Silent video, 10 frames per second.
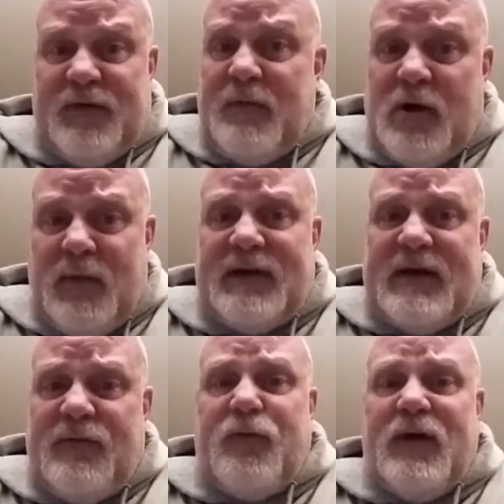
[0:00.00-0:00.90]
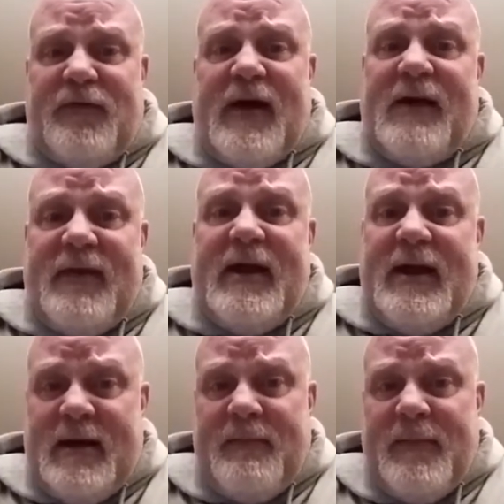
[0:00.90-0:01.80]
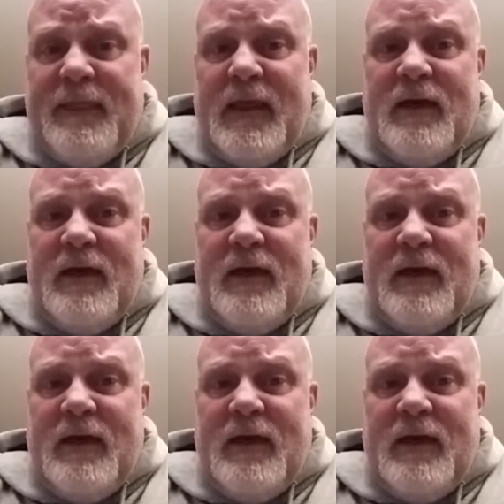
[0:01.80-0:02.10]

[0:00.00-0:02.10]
Tomorrow at 10:45 a.m.,